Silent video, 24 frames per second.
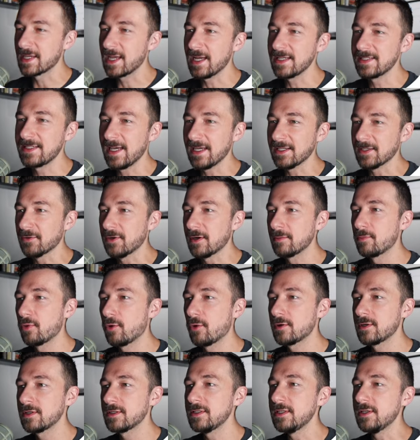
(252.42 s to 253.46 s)
contacts are
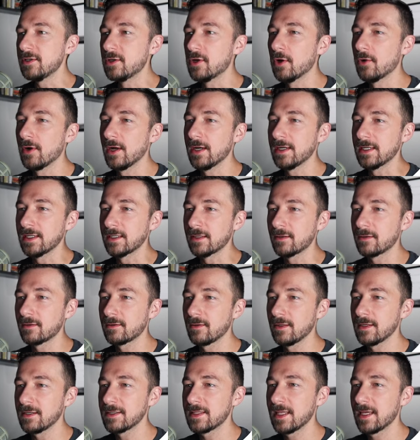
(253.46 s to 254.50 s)
imported, you can go ahead and
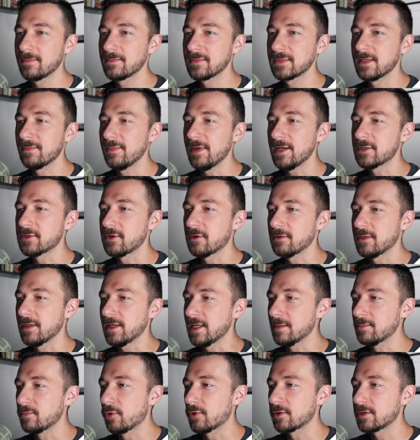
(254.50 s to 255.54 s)
click them to make sure everything
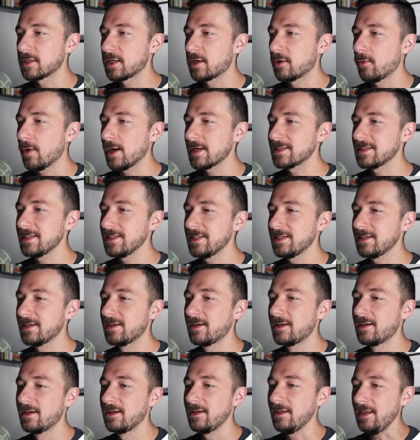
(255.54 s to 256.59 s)
imported correctly
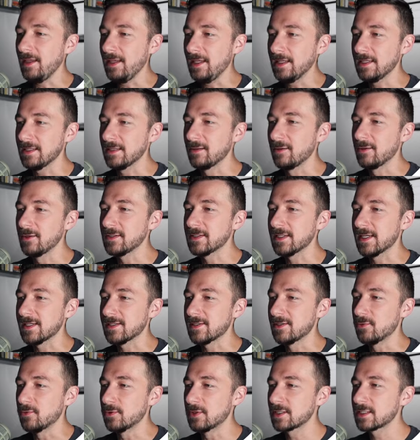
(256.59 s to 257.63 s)
and looks
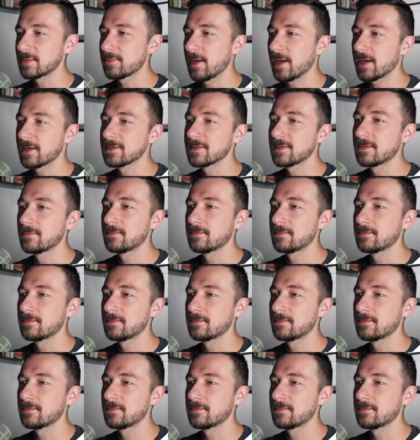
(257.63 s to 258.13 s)
as you would expect.